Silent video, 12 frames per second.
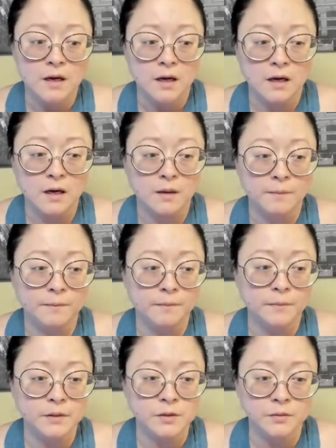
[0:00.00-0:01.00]

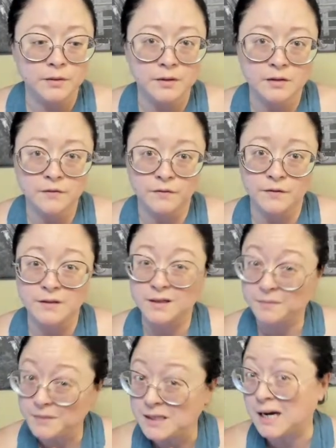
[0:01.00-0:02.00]
Been doing this for
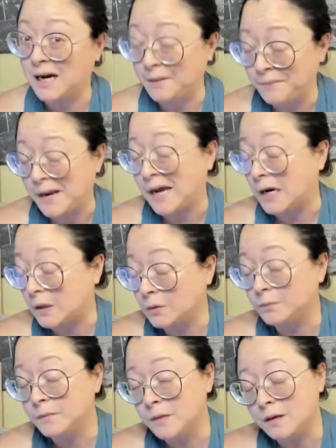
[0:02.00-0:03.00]
some time now.